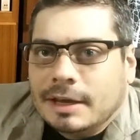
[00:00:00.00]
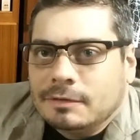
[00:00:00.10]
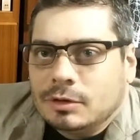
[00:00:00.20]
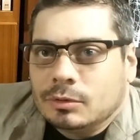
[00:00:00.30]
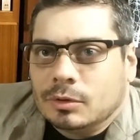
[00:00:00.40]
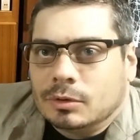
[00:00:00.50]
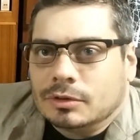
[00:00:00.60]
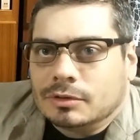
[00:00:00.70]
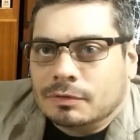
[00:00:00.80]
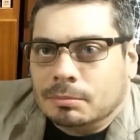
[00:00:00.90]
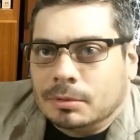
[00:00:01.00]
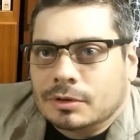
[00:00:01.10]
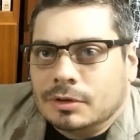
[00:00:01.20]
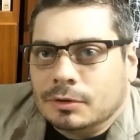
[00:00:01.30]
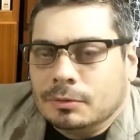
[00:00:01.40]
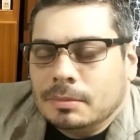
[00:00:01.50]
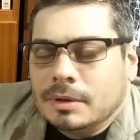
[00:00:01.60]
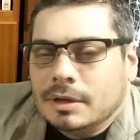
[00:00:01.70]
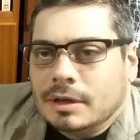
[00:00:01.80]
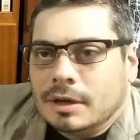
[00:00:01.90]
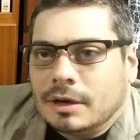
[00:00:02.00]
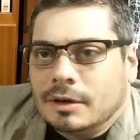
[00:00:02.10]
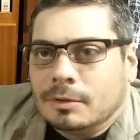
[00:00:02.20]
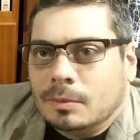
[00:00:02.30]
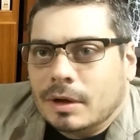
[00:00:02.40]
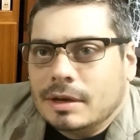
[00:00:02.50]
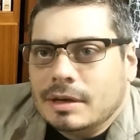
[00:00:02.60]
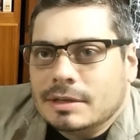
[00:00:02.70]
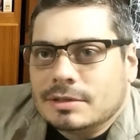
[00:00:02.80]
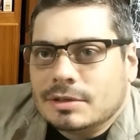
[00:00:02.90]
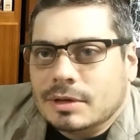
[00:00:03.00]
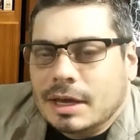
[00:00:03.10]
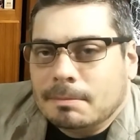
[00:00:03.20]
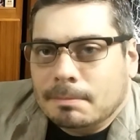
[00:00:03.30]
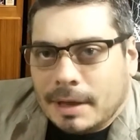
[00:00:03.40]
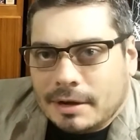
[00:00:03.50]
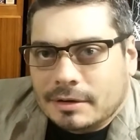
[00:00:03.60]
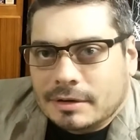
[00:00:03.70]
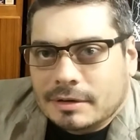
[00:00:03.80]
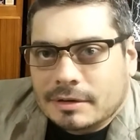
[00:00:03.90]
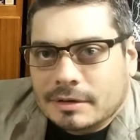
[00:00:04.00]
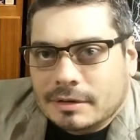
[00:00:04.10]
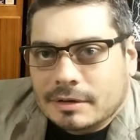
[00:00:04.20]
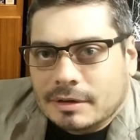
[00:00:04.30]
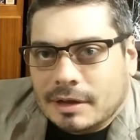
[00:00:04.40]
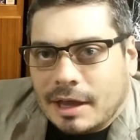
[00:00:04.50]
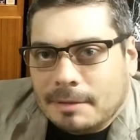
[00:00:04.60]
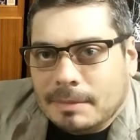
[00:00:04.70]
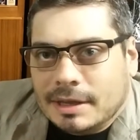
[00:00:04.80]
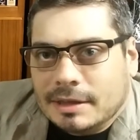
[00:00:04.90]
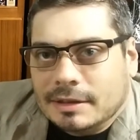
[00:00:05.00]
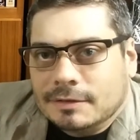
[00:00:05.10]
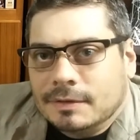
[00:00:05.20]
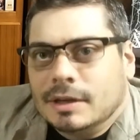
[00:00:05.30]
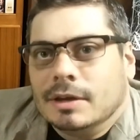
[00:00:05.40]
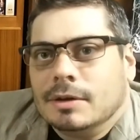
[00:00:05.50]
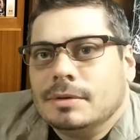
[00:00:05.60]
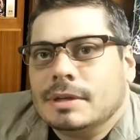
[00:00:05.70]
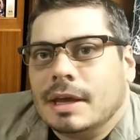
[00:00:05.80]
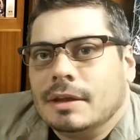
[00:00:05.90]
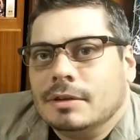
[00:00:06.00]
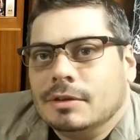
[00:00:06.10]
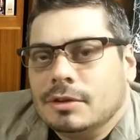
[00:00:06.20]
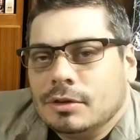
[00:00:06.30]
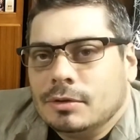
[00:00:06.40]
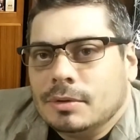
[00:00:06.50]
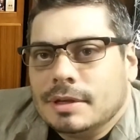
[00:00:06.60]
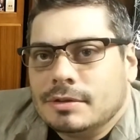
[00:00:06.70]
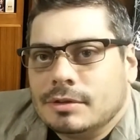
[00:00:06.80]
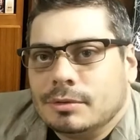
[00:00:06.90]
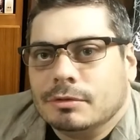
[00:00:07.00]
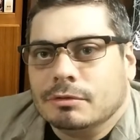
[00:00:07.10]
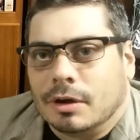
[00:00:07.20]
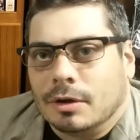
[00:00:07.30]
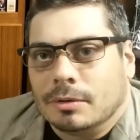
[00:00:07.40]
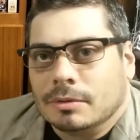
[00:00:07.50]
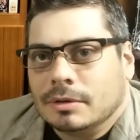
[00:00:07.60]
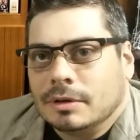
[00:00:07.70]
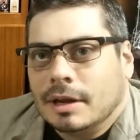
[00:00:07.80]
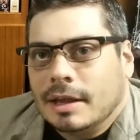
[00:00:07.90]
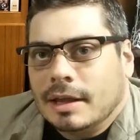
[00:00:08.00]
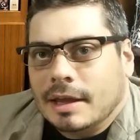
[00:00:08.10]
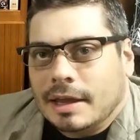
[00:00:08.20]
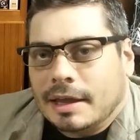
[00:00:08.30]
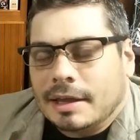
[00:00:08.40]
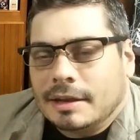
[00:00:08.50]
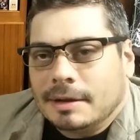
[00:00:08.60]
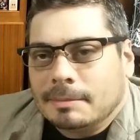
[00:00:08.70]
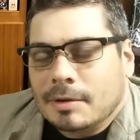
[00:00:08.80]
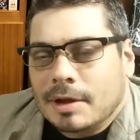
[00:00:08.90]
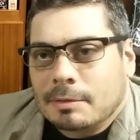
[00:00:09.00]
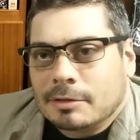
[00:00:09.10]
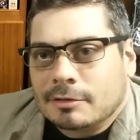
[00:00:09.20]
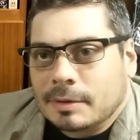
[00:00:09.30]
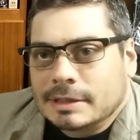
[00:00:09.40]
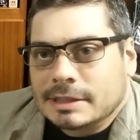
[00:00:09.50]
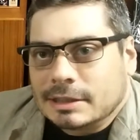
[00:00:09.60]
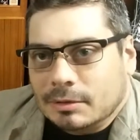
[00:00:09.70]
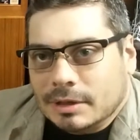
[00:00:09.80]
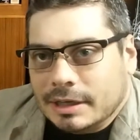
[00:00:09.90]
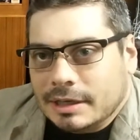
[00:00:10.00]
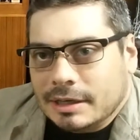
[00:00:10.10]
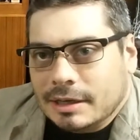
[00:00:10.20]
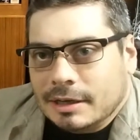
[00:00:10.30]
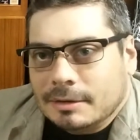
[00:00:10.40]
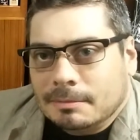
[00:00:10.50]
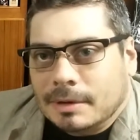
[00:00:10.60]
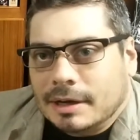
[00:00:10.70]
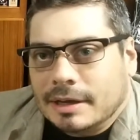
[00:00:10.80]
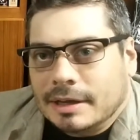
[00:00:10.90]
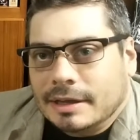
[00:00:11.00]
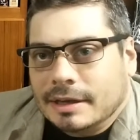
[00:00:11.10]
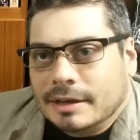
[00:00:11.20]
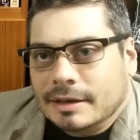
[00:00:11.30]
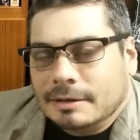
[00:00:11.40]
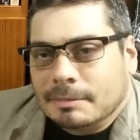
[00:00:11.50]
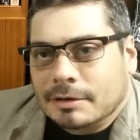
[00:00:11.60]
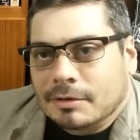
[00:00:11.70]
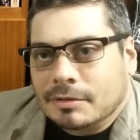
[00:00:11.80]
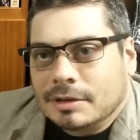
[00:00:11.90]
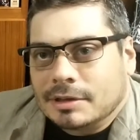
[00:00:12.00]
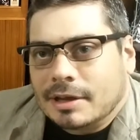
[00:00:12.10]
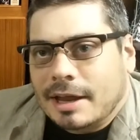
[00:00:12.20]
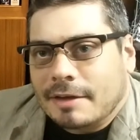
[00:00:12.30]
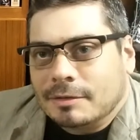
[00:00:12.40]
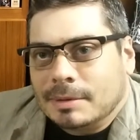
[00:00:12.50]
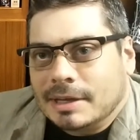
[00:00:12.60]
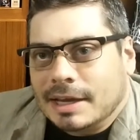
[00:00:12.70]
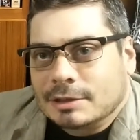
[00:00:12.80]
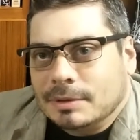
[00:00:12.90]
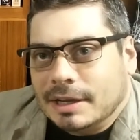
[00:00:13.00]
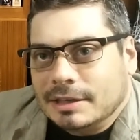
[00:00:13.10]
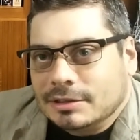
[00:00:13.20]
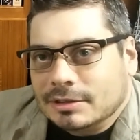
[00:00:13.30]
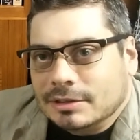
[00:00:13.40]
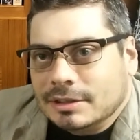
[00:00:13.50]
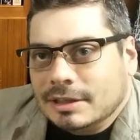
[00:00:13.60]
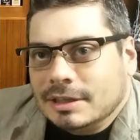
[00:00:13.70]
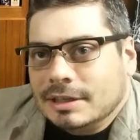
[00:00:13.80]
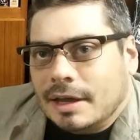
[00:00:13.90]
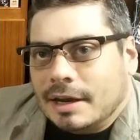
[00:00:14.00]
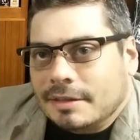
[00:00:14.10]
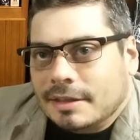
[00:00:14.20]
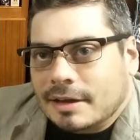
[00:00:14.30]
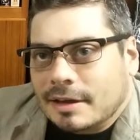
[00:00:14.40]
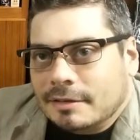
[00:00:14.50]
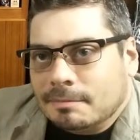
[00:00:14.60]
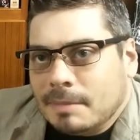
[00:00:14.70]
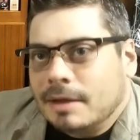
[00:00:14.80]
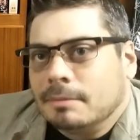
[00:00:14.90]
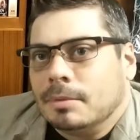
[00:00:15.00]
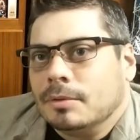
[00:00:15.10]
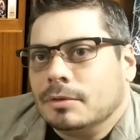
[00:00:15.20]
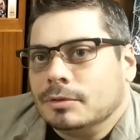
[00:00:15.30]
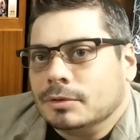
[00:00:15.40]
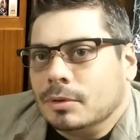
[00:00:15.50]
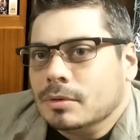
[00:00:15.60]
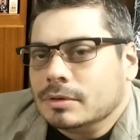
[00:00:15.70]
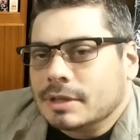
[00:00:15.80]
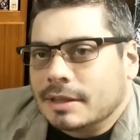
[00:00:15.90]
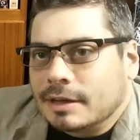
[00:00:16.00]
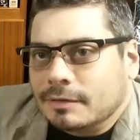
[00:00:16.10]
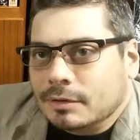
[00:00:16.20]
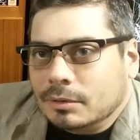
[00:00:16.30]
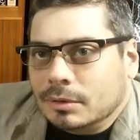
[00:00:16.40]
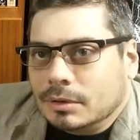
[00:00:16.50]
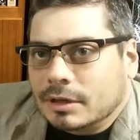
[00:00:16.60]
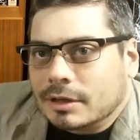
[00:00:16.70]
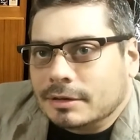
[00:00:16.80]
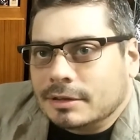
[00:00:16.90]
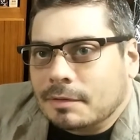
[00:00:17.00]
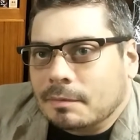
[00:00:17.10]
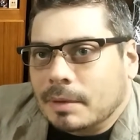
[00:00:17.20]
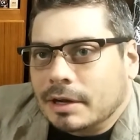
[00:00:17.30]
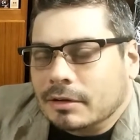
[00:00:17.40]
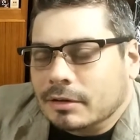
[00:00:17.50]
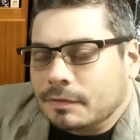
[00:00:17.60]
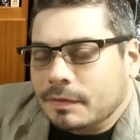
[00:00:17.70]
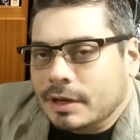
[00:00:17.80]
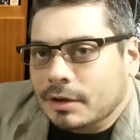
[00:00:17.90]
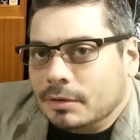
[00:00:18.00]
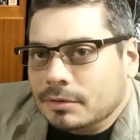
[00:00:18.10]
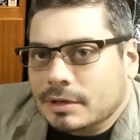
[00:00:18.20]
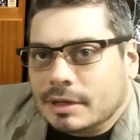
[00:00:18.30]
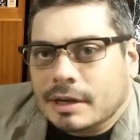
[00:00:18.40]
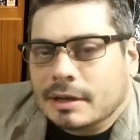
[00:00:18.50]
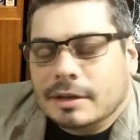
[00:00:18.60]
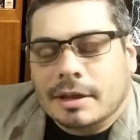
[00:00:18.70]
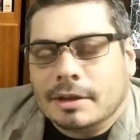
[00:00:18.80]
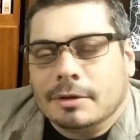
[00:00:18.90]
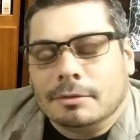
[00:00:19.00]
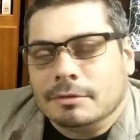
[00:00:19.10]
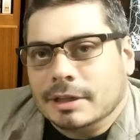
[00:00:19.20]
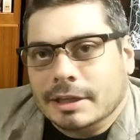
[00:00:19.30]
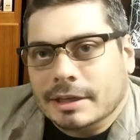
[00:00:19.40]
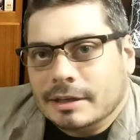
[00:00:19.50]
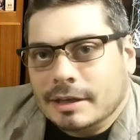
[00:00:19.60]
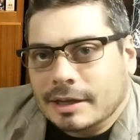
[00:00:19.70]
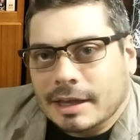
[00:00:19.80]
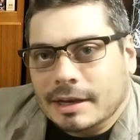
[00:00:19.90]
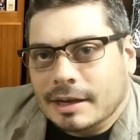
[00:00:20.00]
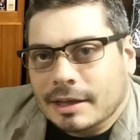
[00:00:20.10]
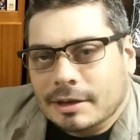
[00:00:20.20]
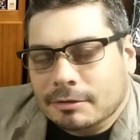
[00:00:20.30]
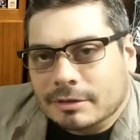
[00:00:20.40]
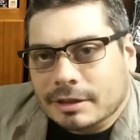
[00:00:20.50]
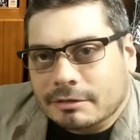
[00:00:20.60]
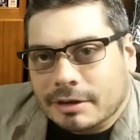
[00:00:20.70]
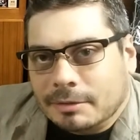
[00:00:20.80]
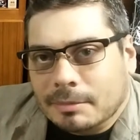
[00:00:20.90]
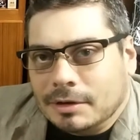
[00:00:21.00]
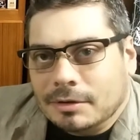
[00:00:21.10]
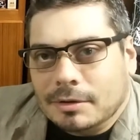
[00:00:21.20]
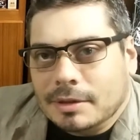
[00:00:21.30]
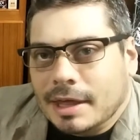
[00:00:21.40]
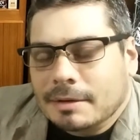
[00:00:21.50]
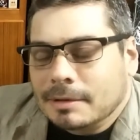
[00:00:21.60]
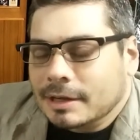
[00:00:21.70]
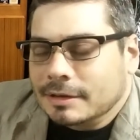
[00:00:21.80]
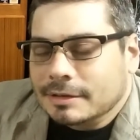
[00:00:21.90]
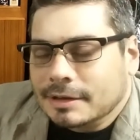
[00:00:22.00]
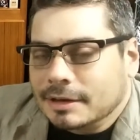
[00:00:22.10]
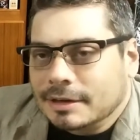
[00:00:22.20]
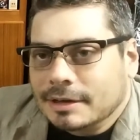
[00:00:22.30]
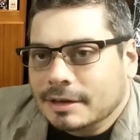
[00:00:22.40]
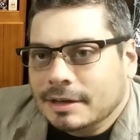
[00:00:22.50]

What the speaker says: have 2 goals for BookTube. One is to get better at making these videos, and 2 is to grow. And I'm okay with growing slowly. My growth does not have to be exponential. And I think I've met both those goals. I think if you look at some of my early videos, and I don't really recommend you do that because they're